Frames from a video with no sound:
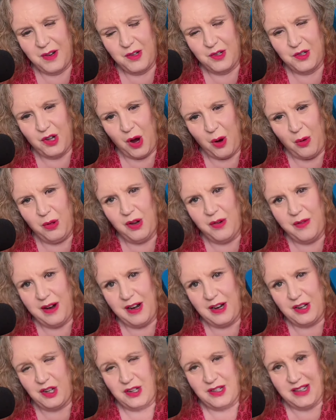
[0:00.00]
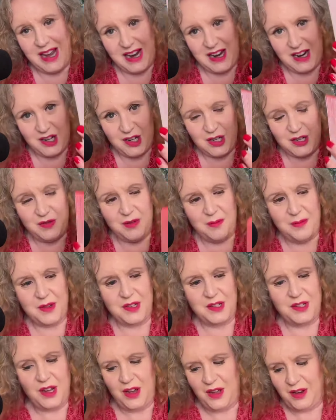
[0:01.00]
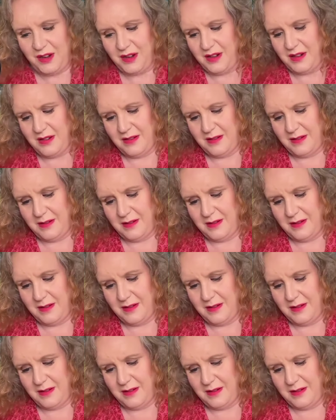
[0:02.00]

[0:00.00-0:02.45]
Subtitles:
Solar energies, energies from the sun.